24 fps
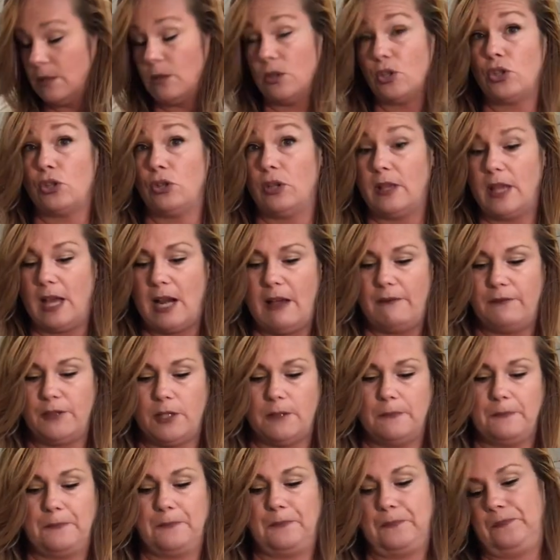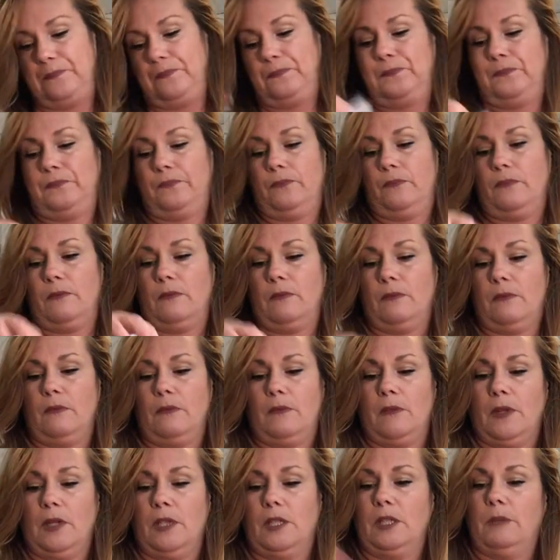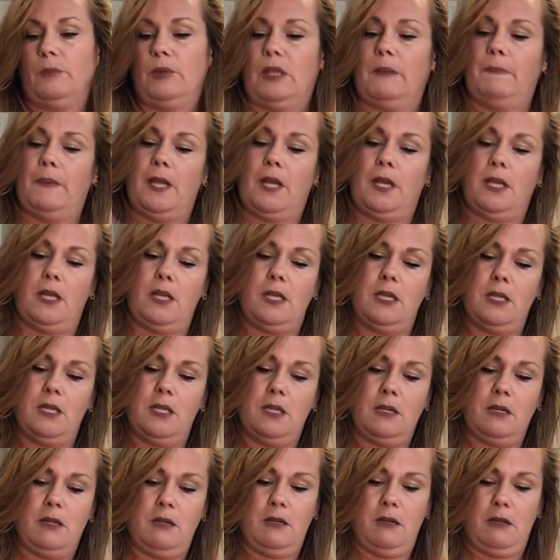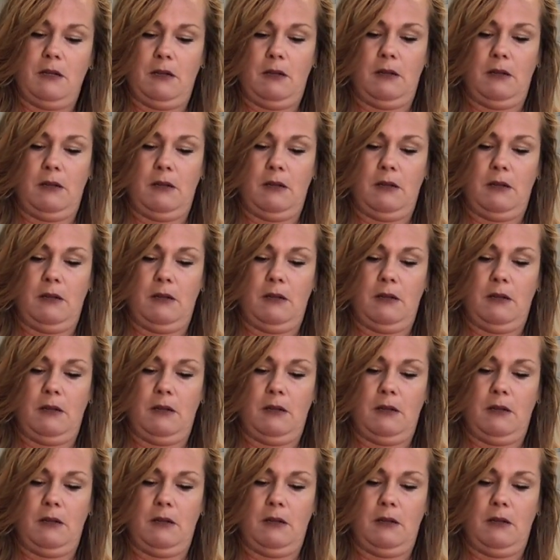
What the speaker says: so I'll show you that after. Put that in.